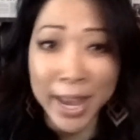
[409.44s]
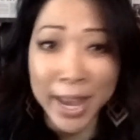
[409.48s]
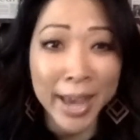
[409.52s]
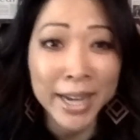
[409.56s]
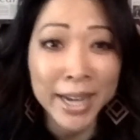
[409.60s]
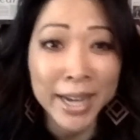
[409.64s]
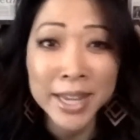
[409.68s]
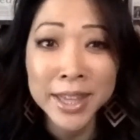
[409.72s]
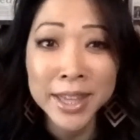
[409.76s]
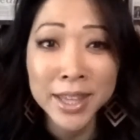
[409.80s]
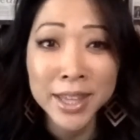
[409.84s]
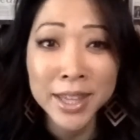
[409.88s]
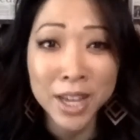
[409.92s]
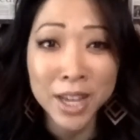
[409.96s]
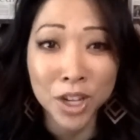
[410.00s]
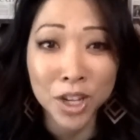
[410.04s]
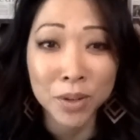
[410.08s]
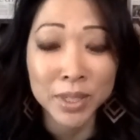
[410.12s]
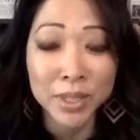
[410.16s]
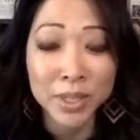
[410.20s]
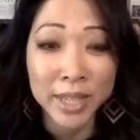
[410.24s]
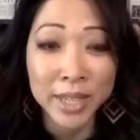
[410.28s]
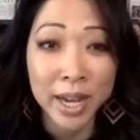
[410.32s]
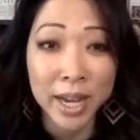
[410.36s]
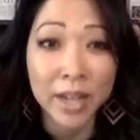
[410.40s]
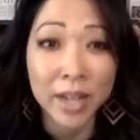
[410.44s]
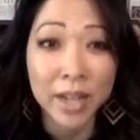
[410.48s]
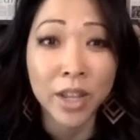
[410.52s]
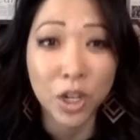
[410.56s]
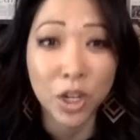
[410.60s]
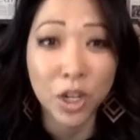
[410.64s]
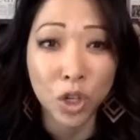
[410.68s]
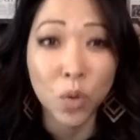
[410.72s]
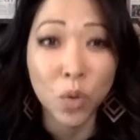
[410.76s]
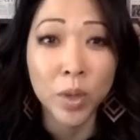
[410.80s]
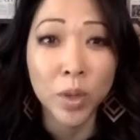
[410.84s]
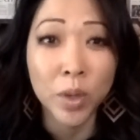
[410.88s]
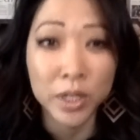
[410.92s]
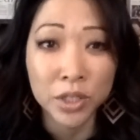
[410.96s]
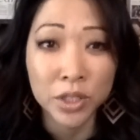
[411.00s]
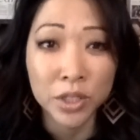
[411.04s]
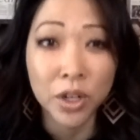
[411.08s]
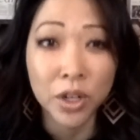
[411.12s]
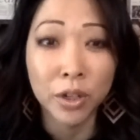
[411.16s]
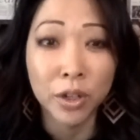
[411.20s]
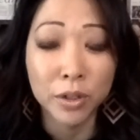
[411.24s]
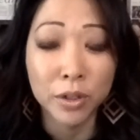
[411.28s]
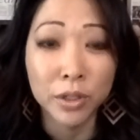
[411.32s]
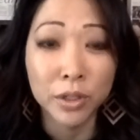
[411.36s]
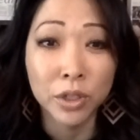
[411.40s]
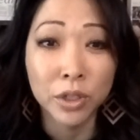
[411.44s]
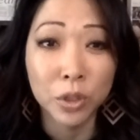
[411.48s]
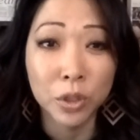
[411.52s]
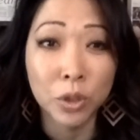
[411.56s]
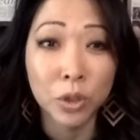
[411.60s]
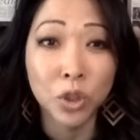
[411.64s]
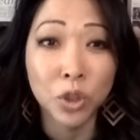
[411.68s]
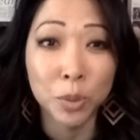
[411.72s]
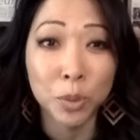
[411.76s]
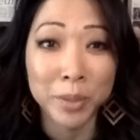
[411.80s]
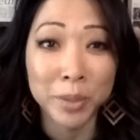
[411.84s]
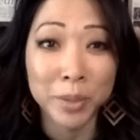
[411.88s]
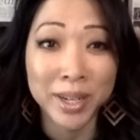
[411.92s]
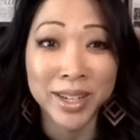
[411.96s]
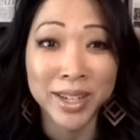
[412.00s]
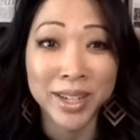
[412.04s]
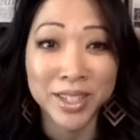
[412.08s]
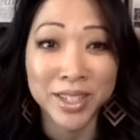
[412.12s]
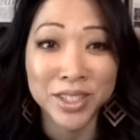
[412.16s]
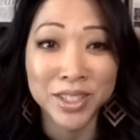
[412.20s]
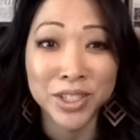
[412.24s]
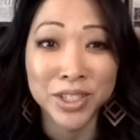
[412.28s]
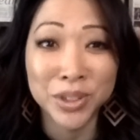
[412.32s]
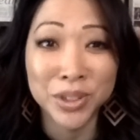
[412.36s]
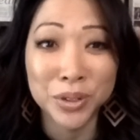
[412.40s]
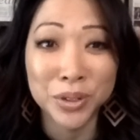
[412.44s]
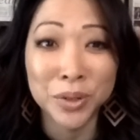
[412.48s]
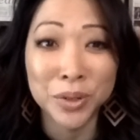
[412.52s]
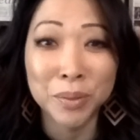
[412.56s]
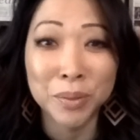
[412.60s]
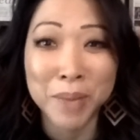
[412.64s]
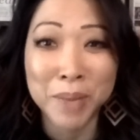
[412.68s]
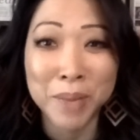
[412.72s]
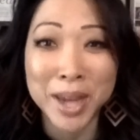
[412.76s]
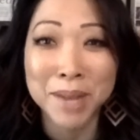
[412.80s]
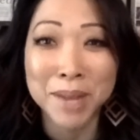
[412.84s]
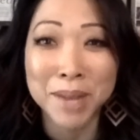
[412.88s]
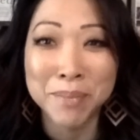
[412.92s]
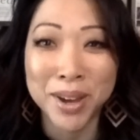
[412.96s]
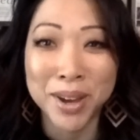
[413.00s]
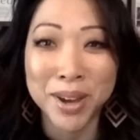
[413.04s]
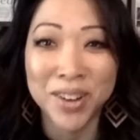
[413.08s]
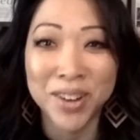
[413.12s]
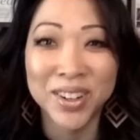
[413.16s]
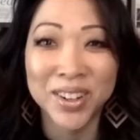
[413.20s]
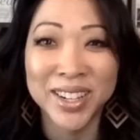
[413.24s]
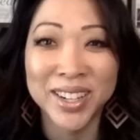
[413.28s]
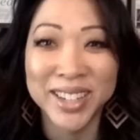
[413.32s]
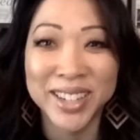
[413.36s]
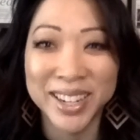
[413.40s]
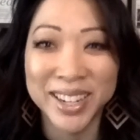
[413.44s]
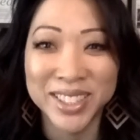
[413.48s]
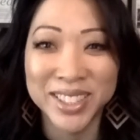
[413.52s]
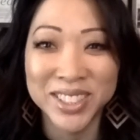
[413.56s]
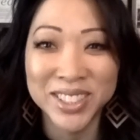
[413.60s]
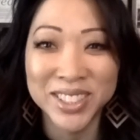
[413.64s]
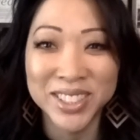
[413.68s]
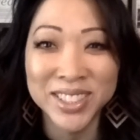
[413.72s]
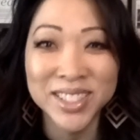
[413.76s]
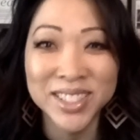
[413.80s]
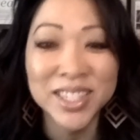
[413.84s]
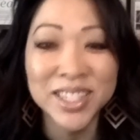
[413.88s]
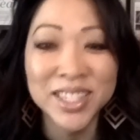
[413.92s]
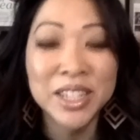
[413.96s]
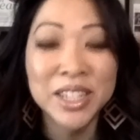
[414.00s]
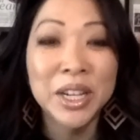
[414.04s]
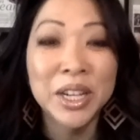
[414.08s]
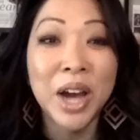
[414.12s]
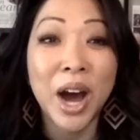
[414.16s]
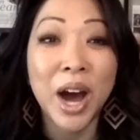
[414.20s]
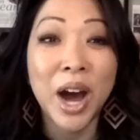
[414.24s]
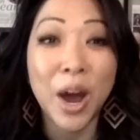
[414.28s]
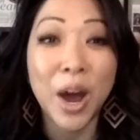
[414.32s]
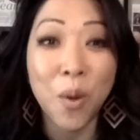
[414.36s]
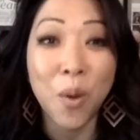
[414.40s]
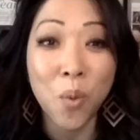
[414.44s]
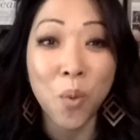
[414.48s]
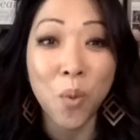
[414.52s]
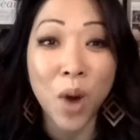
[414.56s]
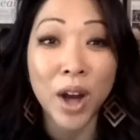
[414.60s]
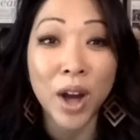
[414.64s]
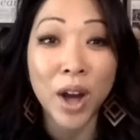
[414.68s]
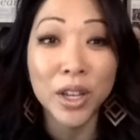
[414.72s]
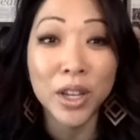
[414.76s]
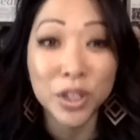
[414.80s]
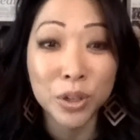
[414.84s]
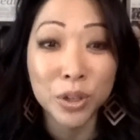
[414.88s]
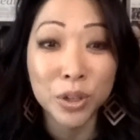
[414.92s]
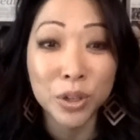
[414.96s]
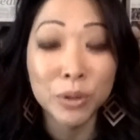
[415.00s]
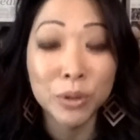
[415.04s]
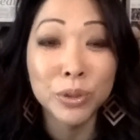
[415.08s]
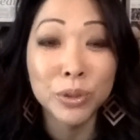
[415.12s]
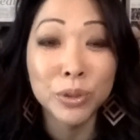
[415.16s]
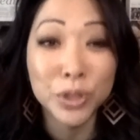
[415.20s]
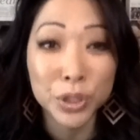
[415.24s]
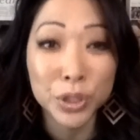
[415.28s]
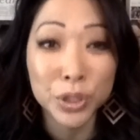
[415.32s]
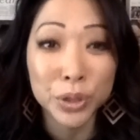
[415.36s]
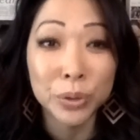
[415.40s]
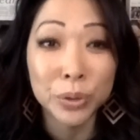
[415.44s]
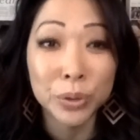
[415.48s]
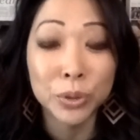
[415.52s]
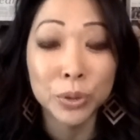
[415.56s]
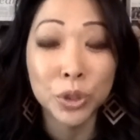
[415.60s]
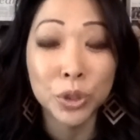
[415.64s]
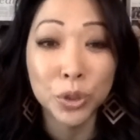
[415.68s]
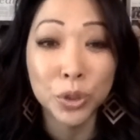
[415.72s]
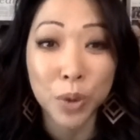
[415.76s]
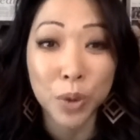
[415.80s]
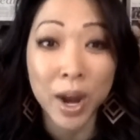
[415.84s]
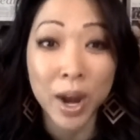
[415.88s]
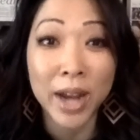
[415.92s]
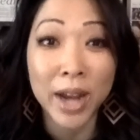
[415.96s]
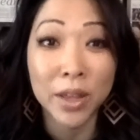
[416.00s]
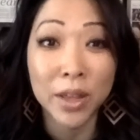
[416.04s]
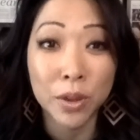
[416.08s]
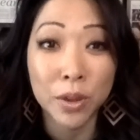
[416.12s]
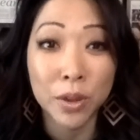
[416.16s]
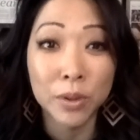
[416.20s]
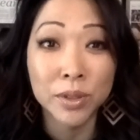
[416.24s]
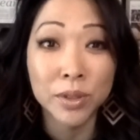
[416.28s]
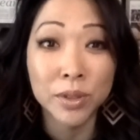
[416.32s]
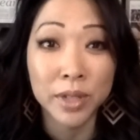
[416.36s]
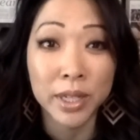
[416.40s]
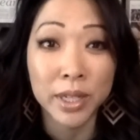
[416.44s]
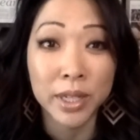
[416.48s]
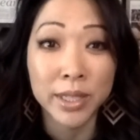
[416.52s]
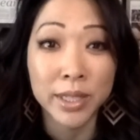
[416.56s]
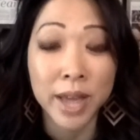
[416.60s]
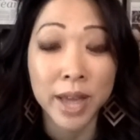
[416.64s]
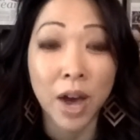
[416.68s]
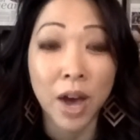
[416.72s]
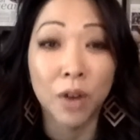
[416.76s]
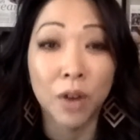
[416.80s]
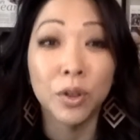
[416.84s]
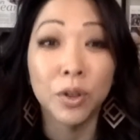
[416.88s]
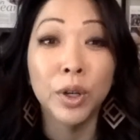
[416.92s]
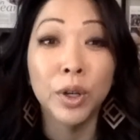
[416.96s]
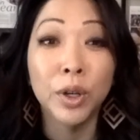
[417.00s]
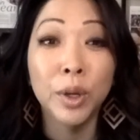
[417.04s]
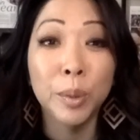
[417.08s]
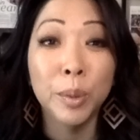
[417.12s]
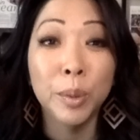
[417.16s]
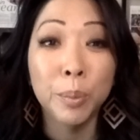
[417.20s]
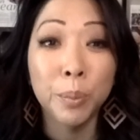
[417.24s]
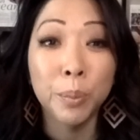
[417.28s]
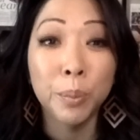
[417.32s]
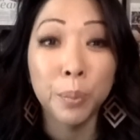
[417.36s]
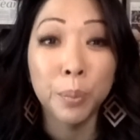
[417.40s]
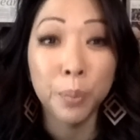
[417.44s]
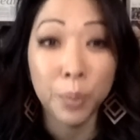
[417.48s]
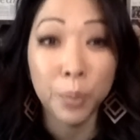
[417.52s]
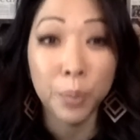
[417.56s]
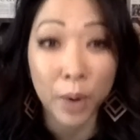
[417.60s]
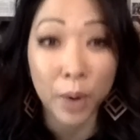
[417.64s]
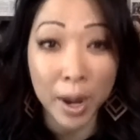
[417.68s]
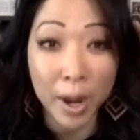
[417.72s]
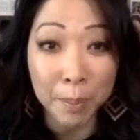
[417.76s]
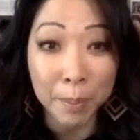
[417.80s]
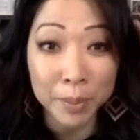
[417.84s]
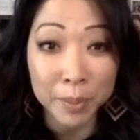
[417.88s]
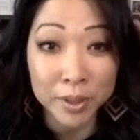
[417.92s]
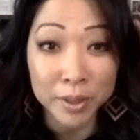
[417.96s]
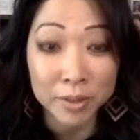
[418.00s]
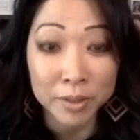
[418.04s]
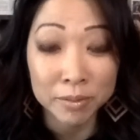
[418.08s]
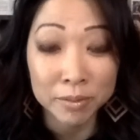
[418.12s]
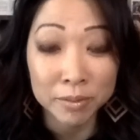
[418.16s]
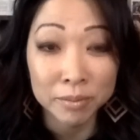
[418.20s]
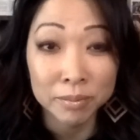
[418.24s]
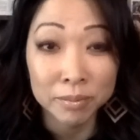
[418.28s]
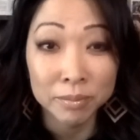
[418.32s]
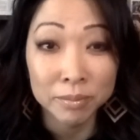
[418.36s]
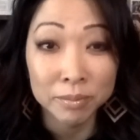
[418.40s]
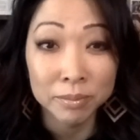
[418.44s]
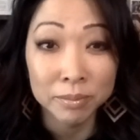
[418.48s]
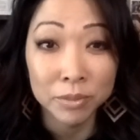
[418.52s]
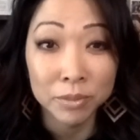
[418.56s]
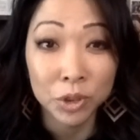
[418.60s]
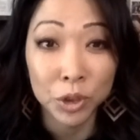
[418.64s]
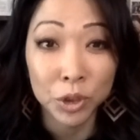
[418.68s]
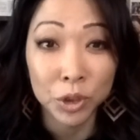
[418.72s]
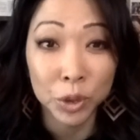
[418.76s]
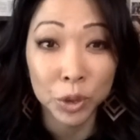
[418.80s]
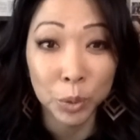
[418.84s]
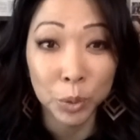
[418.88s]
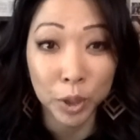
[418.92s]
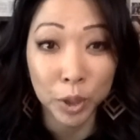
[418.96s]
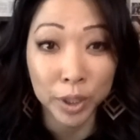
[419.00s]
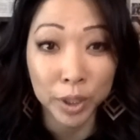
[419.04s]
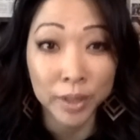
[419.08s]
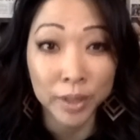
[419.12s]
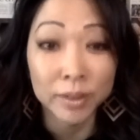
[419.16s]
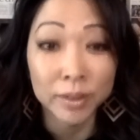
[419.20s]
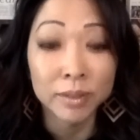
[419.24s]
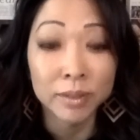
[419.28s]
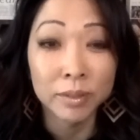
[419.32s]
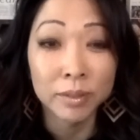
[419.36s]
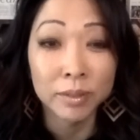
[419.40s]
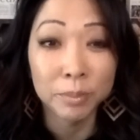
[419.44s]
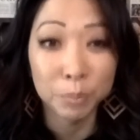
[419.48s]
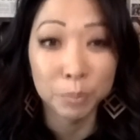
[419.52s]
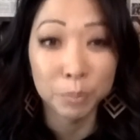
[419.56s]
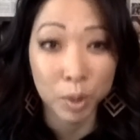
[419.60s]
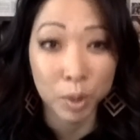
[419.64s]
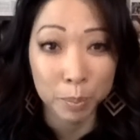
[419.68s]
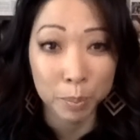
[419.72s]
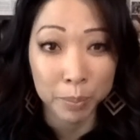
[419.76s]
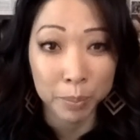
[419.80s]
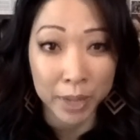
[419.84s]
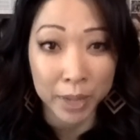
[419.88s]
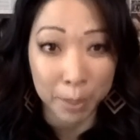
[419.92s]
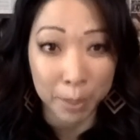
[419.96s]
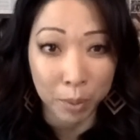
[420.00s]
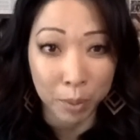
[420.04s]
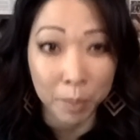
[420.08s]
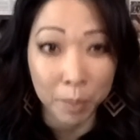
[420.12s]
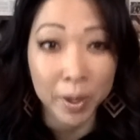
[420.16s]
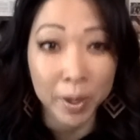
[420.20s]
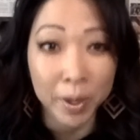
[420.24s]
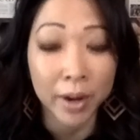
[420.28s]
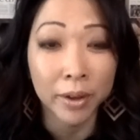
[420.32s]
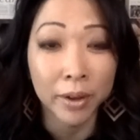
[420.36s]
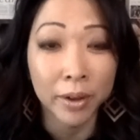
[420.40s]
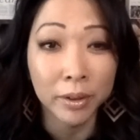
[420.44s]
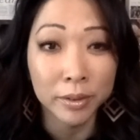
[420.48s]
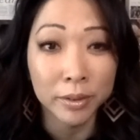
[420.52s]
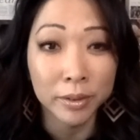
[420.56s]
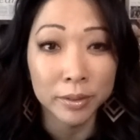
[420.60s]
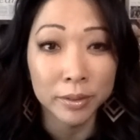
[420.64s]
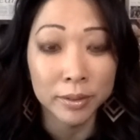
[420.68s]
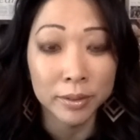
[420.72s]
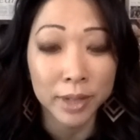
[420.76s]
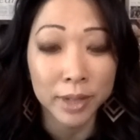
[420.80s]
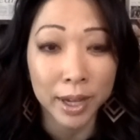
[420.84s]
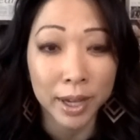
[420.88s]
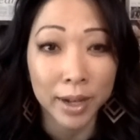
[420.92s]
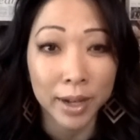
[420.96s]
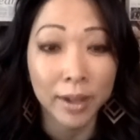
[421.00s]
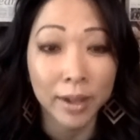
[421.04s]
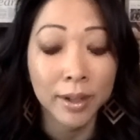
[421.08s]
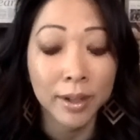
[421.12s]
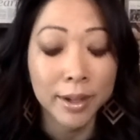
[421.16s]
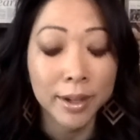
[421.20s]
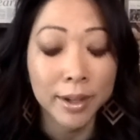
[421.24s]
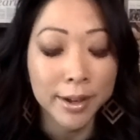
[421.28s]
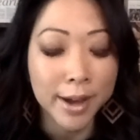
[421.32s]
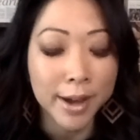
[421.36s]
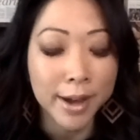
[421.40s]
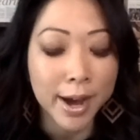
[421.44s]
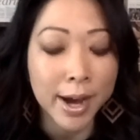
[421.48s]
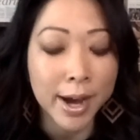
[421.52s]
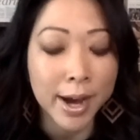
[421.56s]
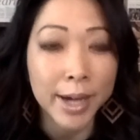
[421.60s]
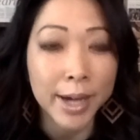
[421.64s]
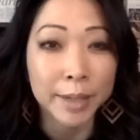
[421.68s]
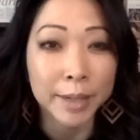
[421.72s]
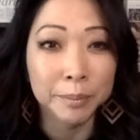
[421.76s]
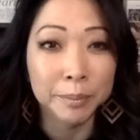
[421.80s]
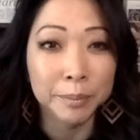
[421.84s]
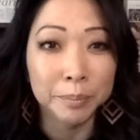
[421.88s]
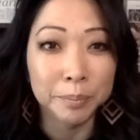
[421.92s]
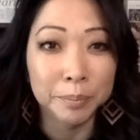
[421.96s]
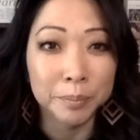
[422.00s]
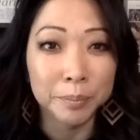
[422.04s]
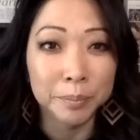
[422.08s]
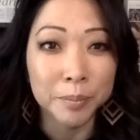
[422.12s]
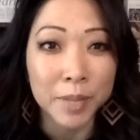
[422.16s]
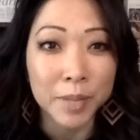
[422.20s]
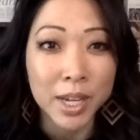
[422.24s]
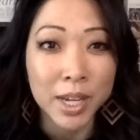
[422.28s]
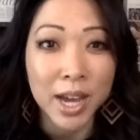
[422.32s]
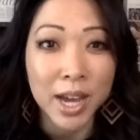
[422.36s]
anything that you attend that you want to start using social media to make better connections. I want you to try those things out. Prep, do your work, get prepared, okay? I